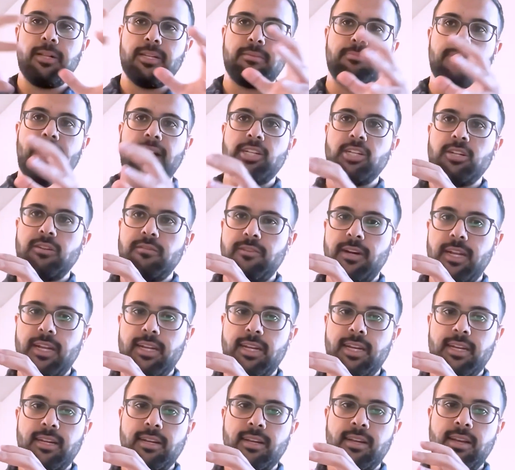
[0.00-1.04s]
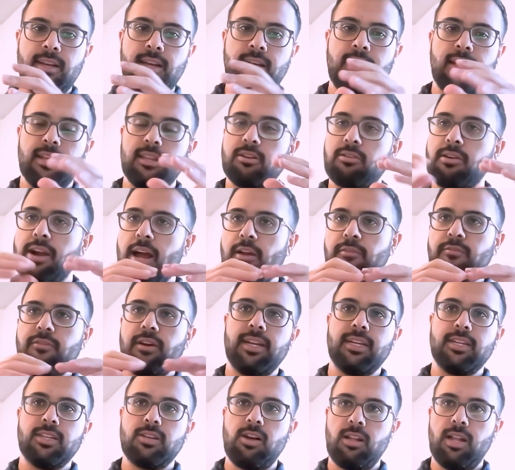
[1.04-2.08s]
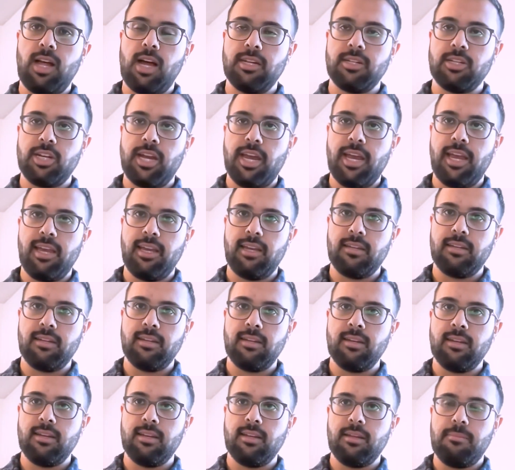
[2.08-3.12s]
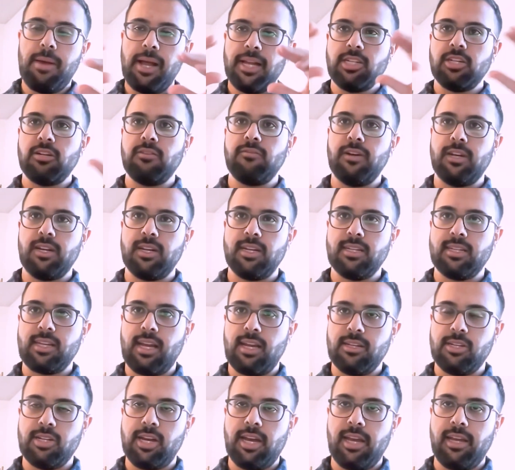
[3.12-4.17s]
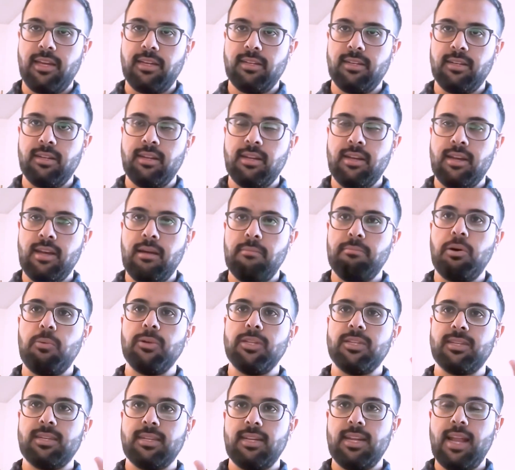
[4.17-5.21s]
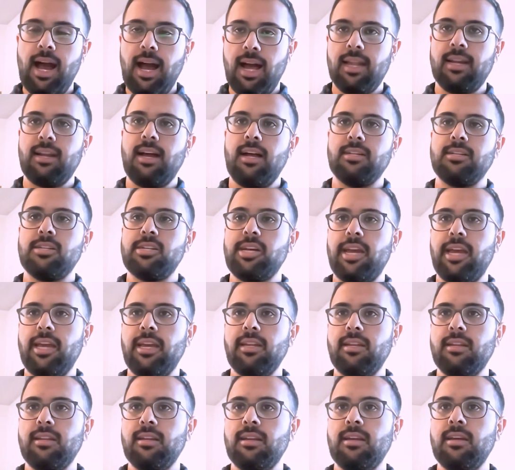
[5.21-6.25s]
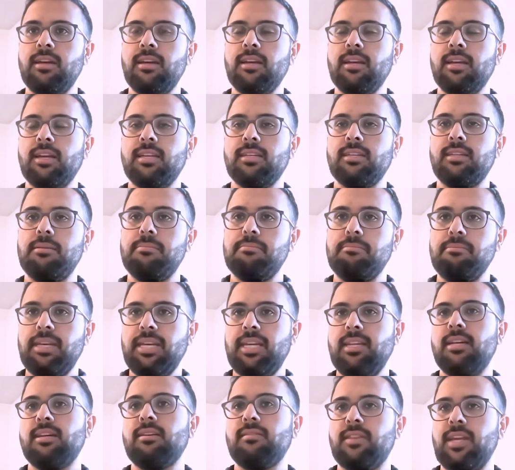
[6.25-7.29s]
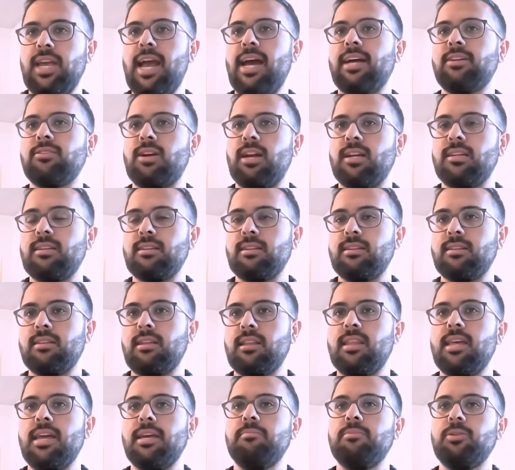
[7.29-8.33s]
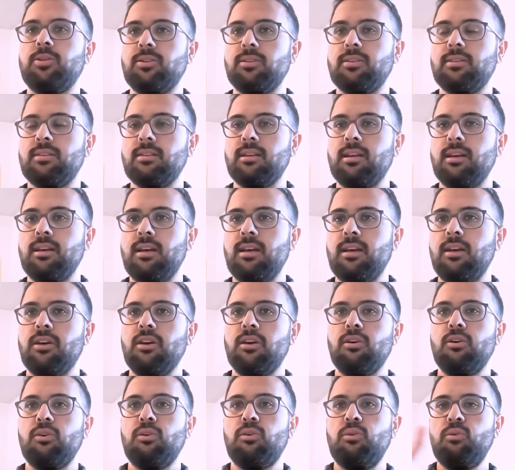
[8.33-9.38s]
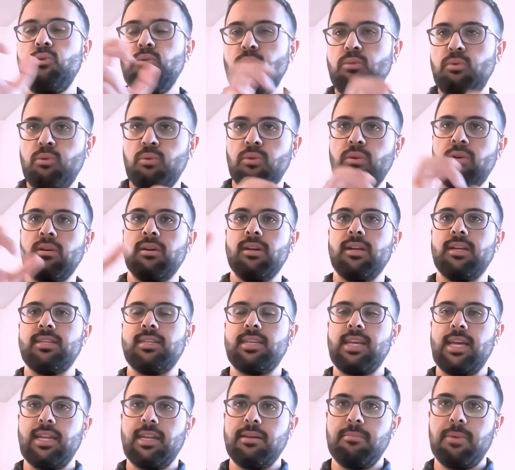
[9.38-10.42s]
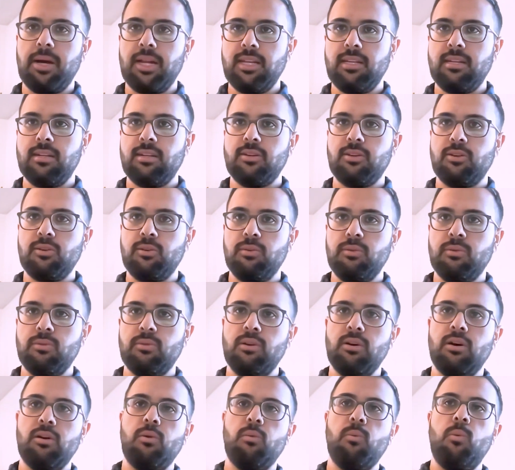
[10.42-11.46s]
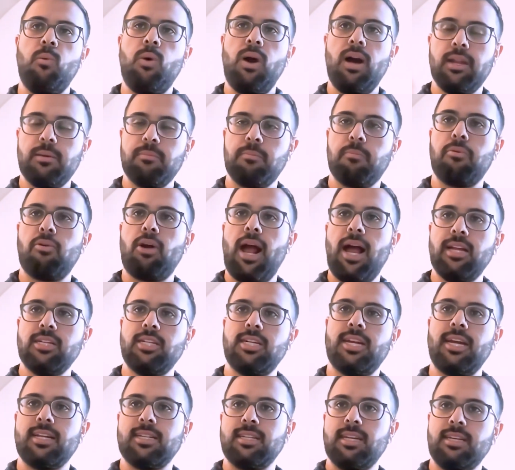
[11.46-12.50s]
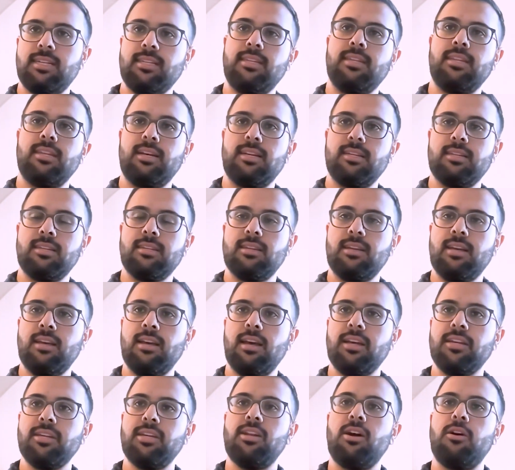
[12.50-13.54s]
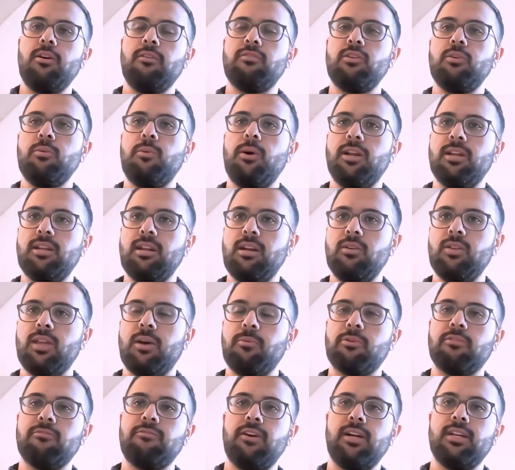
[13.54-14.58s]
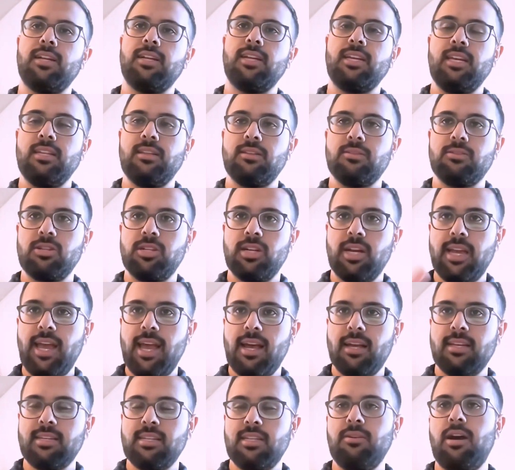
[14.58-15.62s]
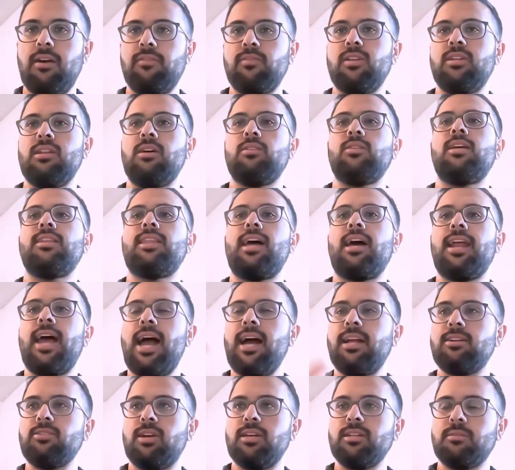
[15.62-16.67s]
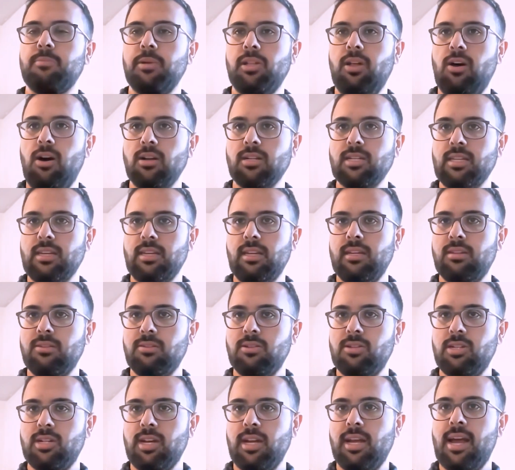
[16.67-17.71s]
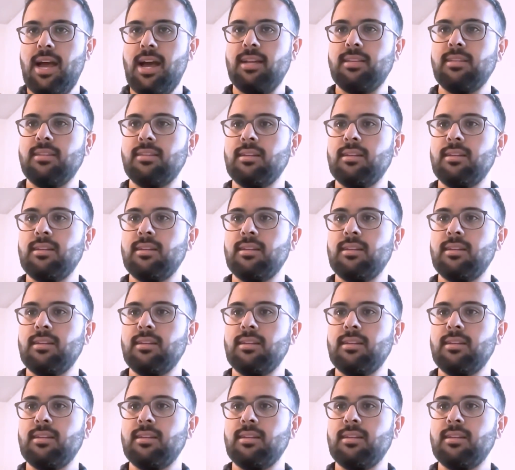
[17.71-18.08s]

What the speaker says: matching funding, the crowdfunding is all on-chain, the matching funding is on-chain. But what's not on-chain is the meaning of the addresses, the labels. Who is sending money to who? What project is this? If you want to know that we're funding Ethers.js, you have to know that that address belongs to Ethers.js.